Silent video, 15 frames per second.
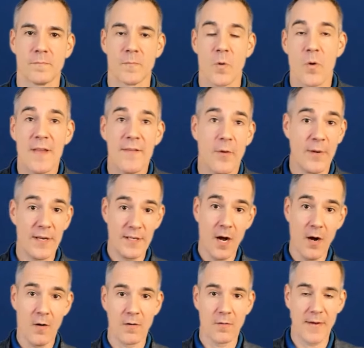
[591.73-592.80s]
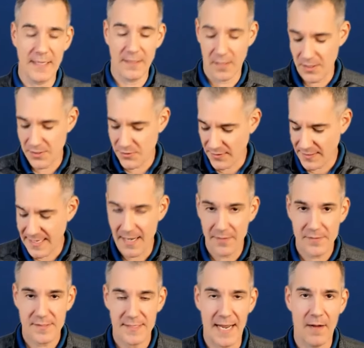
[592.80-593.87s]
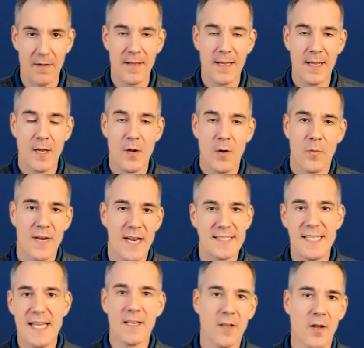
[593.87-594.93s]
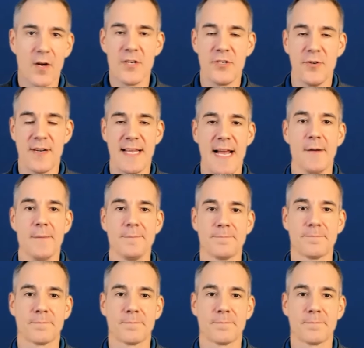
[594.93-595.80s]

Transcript: or even we don't write larger accounts. Now, when I say larger account,